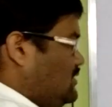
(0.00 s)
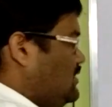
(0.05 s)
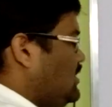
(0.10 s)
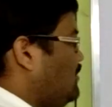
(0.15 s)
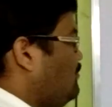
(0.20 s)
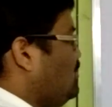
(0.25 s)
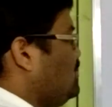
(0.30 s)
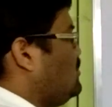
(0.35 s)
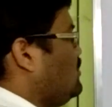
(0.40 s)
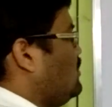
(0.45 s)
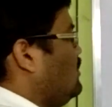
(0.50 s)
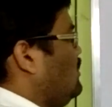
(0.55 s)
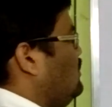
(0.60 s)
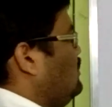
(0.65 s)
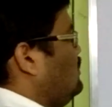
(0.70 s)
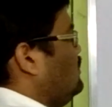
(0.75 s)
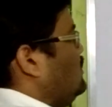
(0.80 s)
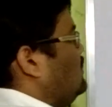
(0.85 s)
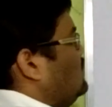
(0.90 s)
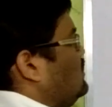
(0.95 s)
Let me draw.
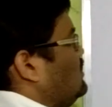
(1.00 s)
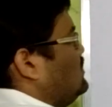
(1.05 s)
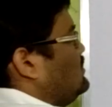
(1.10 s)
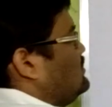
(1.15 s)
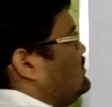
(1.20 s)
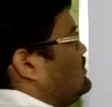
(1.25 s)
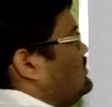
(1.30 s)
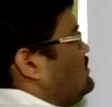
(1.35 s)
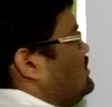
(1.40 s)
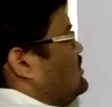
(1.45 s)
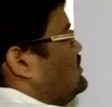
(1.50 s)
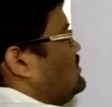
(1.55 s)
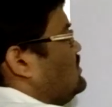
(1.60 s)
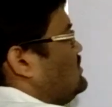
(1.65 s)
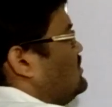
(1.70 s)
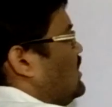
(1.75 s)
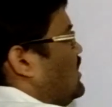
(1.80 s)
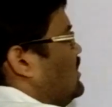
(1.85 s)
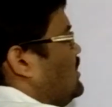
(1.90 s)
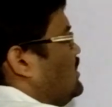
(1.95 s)
This is the
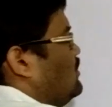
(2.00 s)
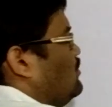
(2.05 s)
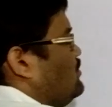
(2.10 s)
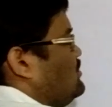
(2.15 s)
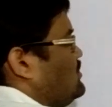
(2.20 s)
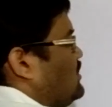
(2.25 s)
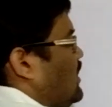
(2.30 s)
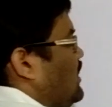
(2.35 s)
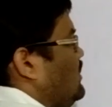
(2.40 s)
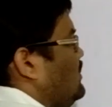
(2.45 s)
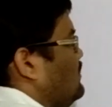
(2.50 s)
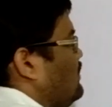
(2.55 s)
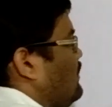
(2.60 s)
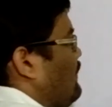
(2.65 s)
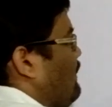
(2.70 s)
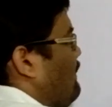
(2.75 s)
secondary oocyte.